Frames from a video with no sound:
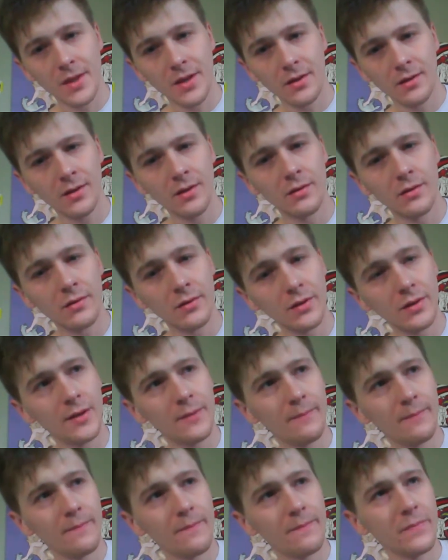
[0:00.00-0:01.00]
literally.
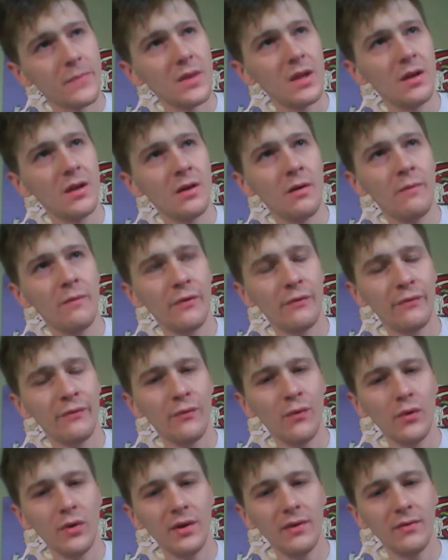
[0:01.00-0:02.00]
For
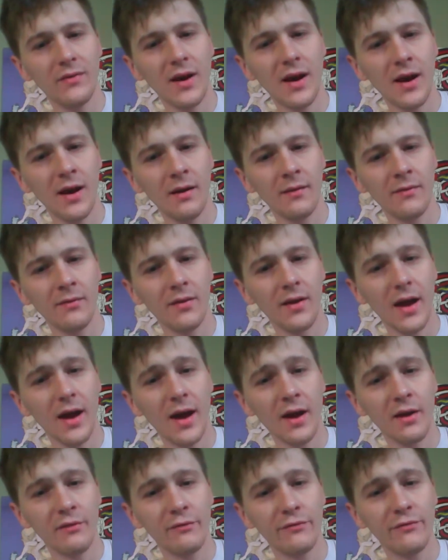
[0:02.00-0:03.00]
45
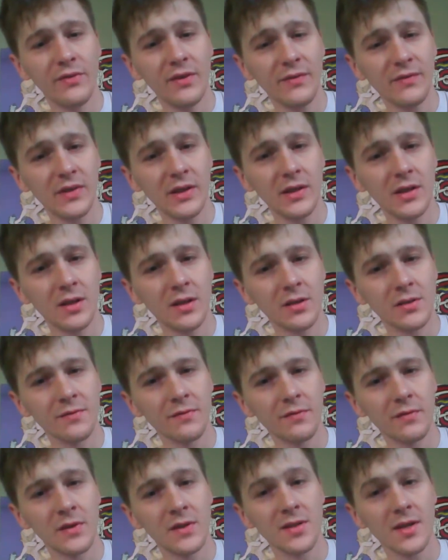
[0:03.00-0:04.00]
out of 50 years
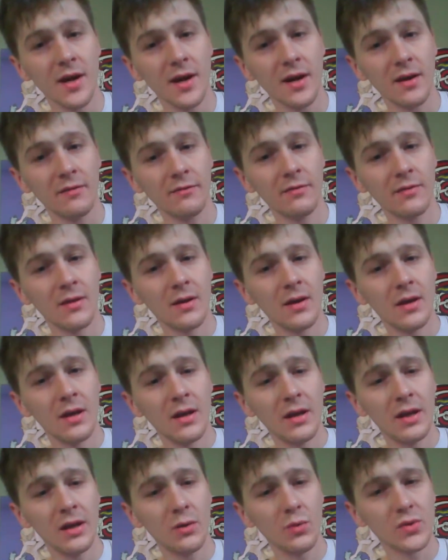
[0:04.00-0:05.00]
of his life,
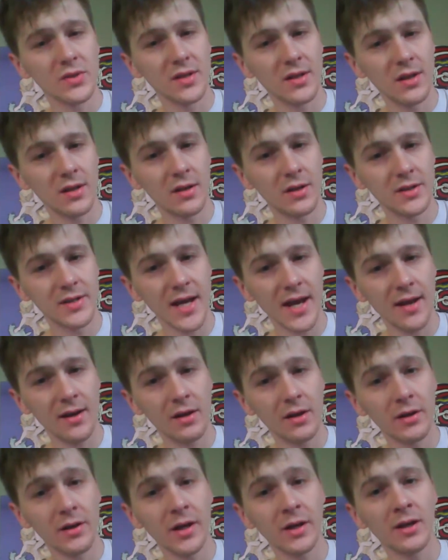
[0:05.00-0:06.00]
he was an
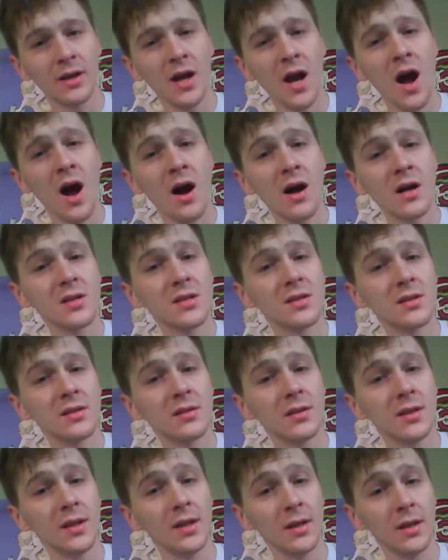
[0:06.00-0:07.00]
entertainer and
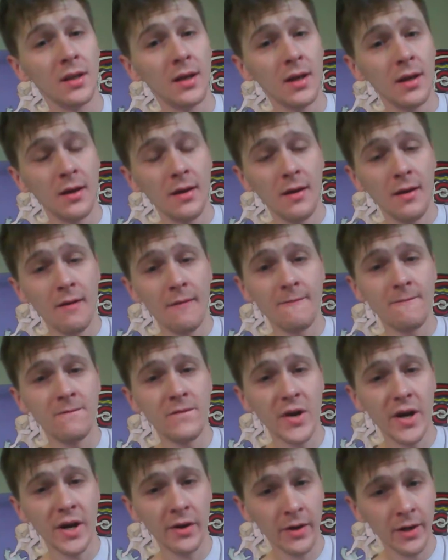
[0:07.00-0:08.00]
constantly
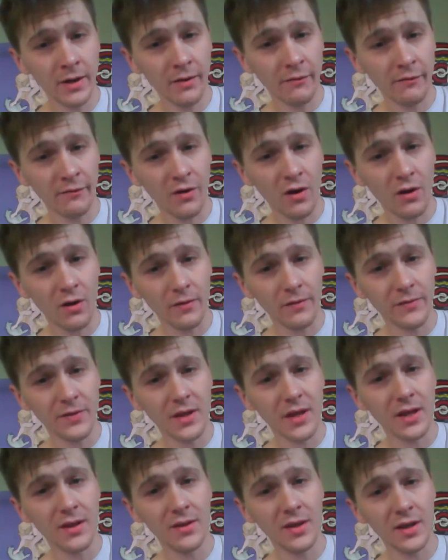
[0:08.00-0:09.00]
very
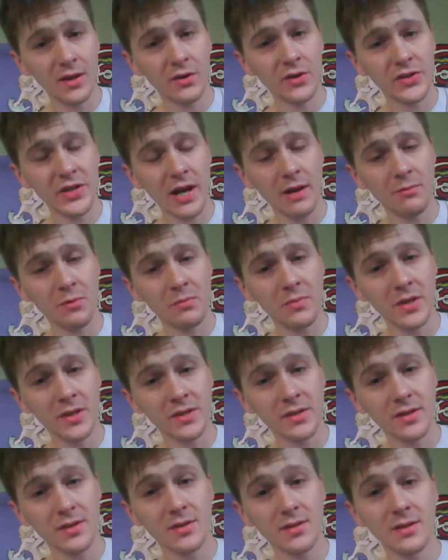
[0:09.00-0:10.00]
involved in the entertainment
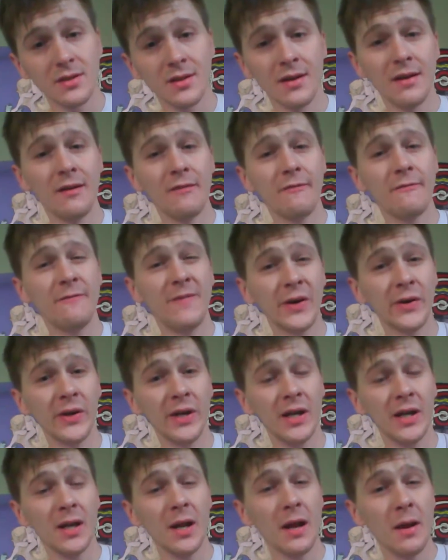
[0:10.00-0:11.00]
business,
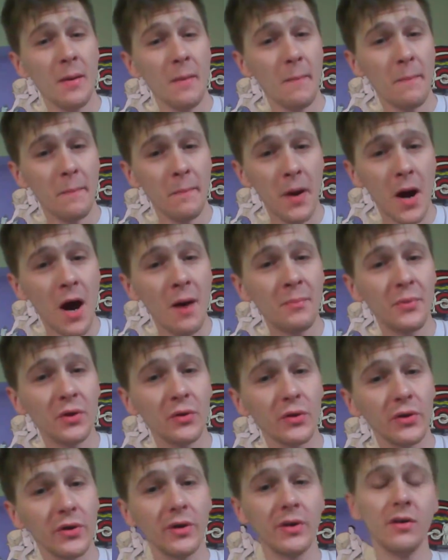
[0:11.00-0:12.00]
very
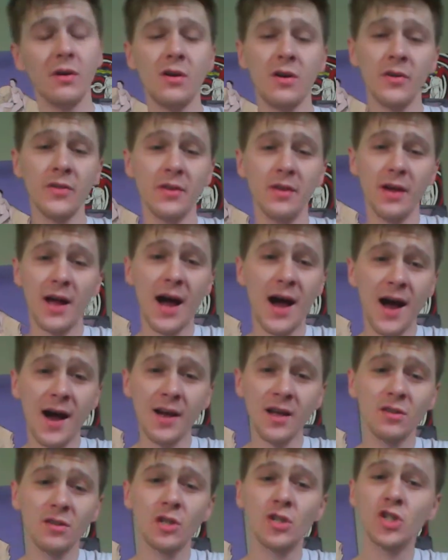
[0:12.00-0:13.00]
popular, on high
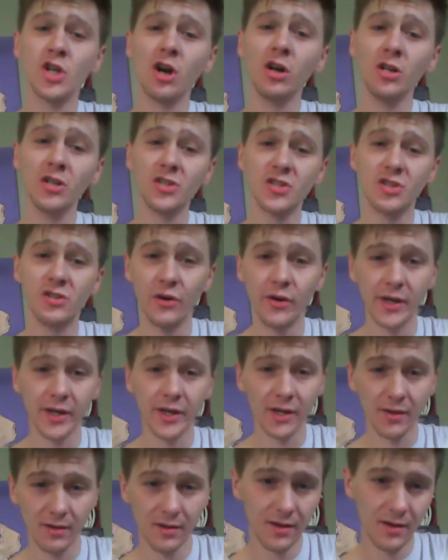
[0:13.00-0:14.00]
in the charts
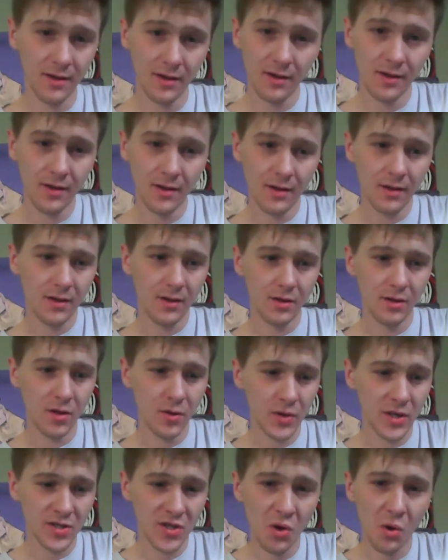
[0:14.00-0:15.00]
during,
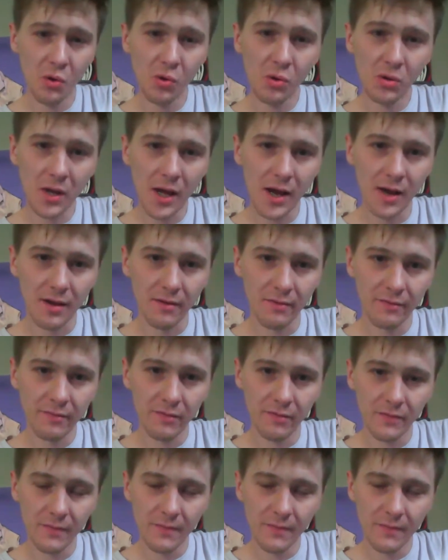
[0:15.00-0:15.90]
his whole life,